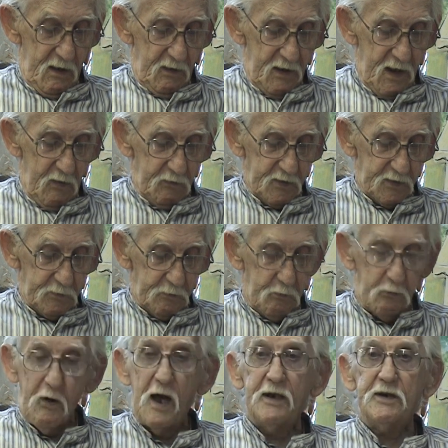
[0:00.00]
That was
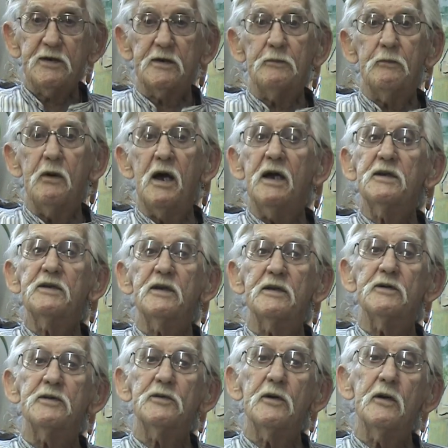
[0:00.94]
Bryce and Bryce
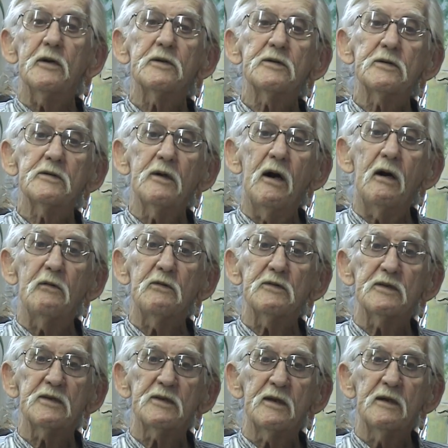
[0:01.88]
Insurance
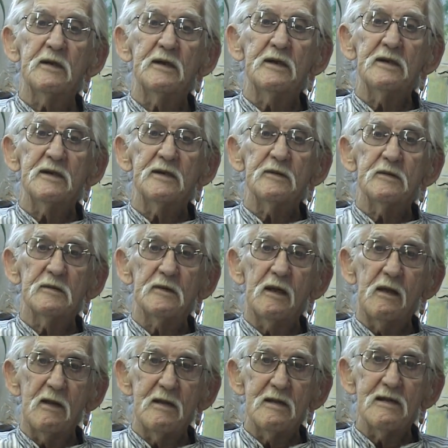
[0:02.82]
Office.
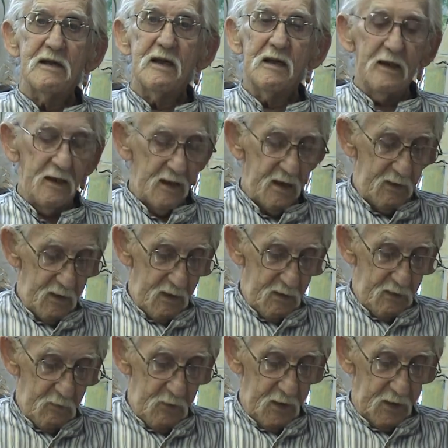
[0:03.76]

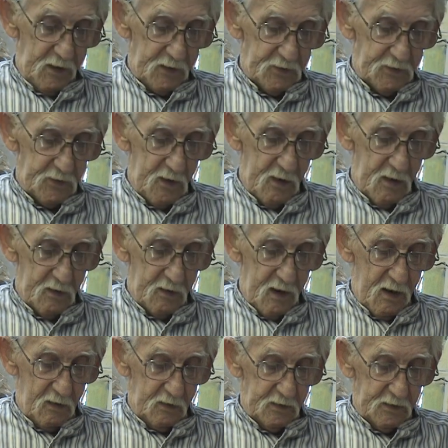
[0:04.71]
And the building's gone
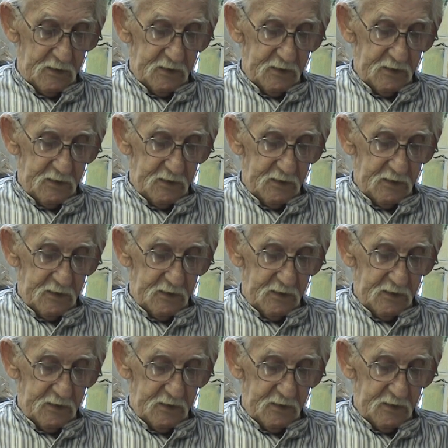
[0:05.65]
now.